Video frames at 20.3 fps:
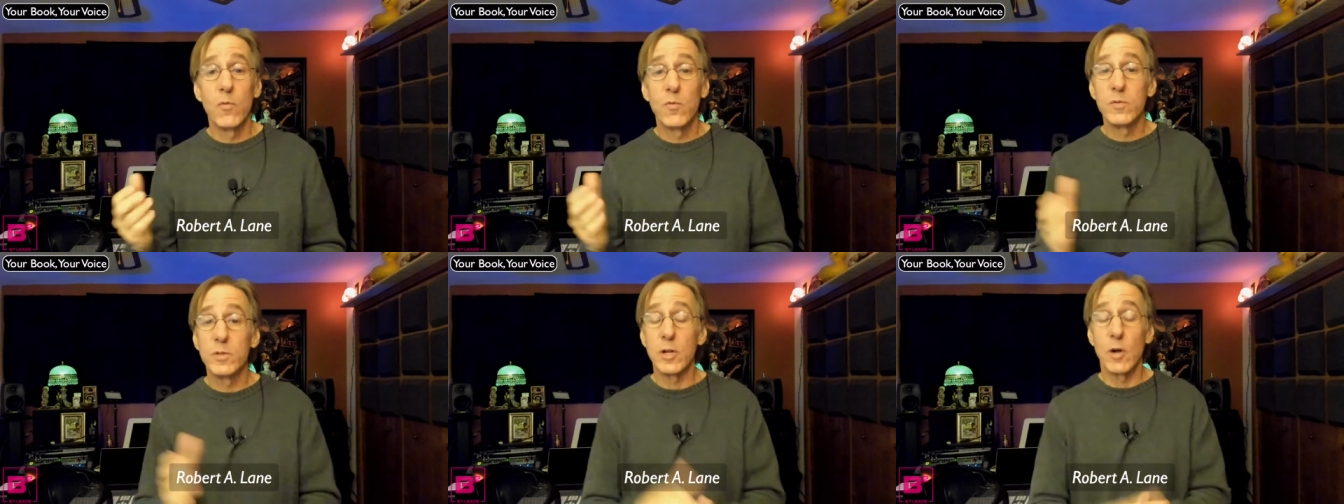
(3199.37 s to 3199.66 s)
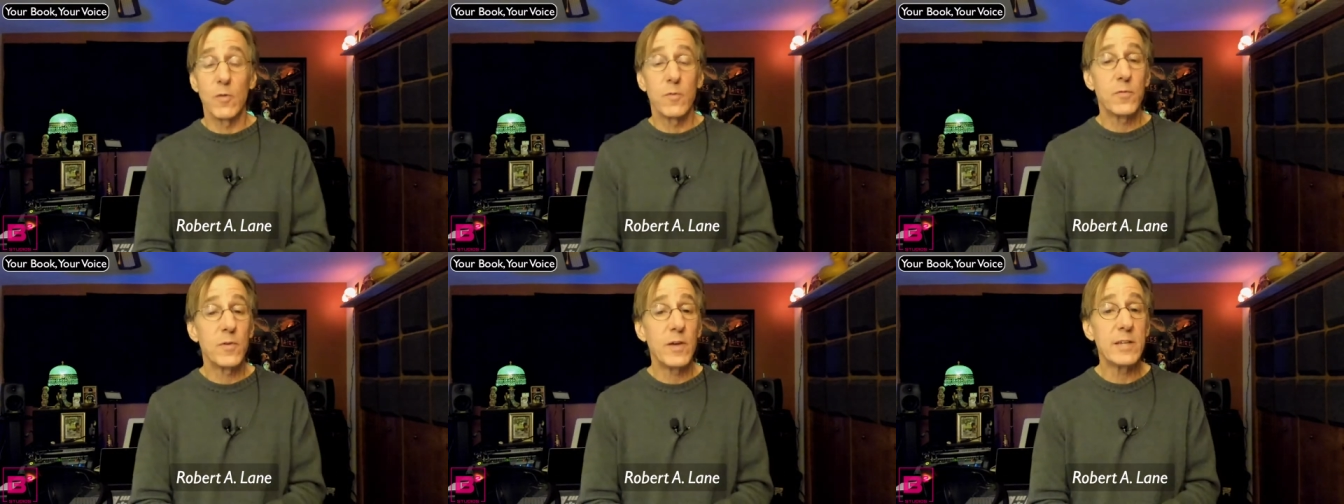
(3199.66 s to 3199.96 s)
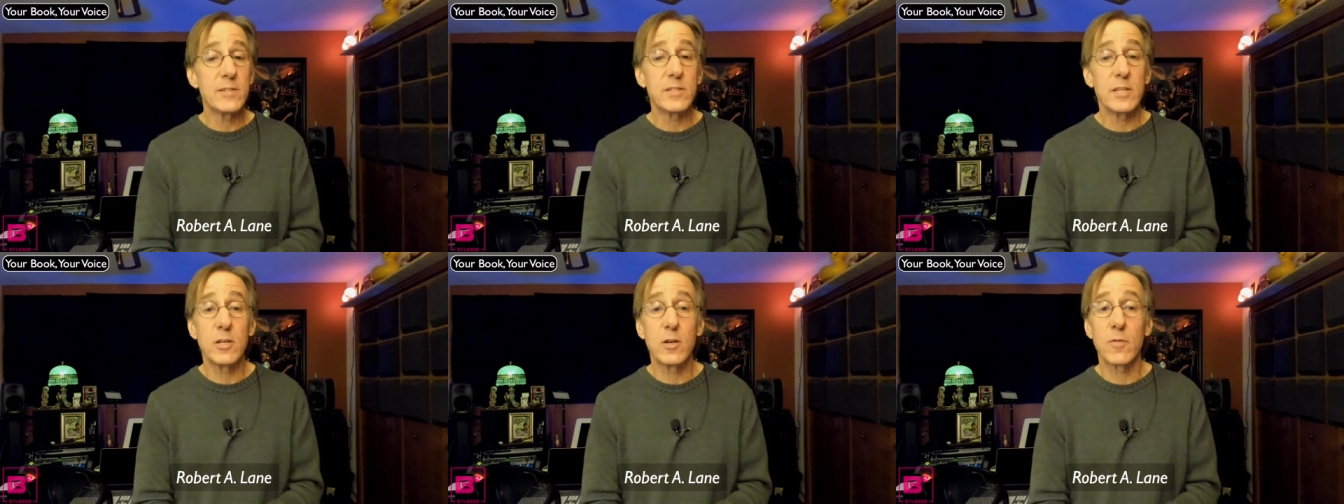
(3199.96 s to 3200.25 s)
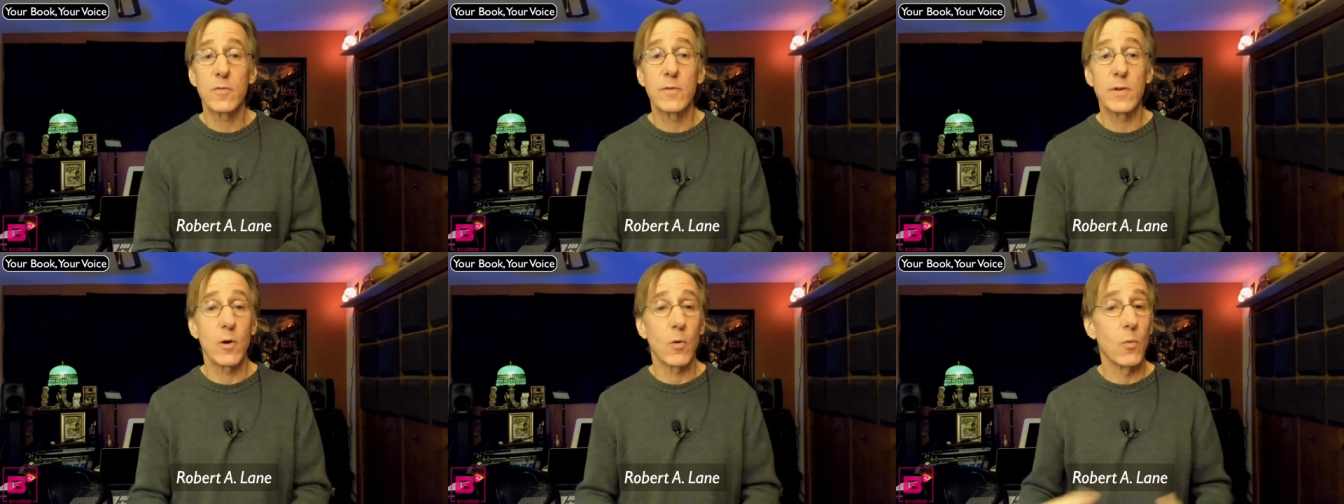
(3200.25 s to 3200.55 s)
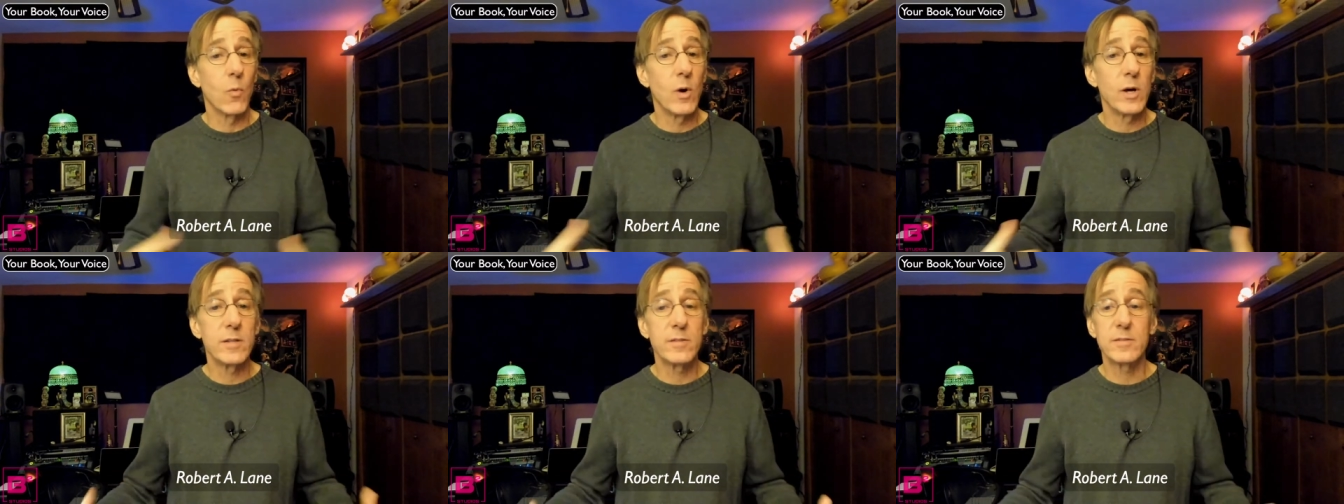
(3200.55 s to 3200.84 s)
you know, facing your fear.
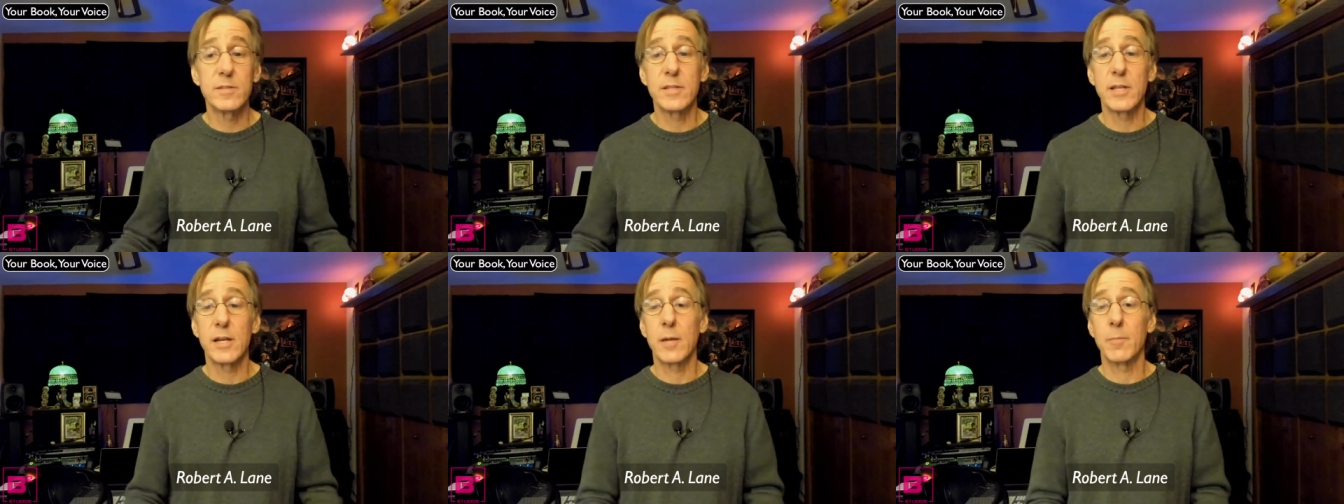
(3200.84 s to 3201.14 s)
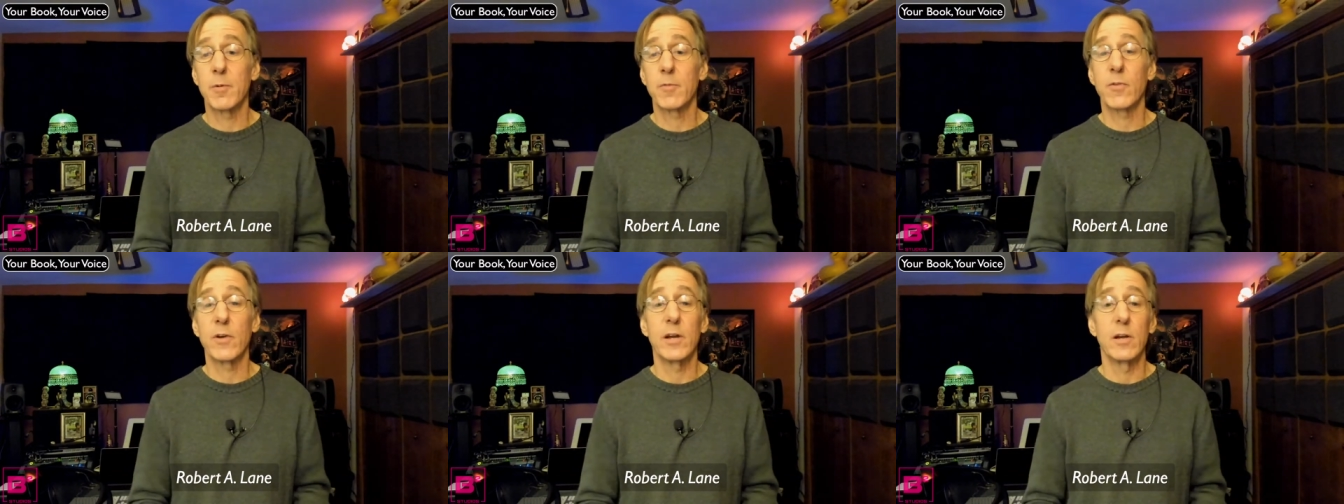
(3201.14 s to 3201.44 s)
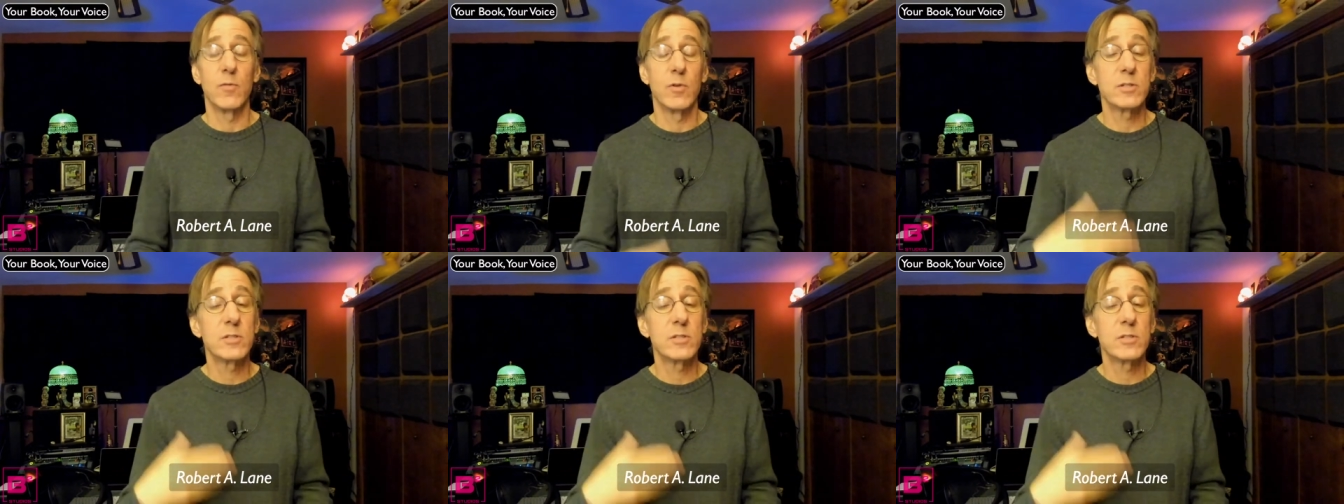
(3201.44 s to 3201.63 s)
What is it that I'm afraid of?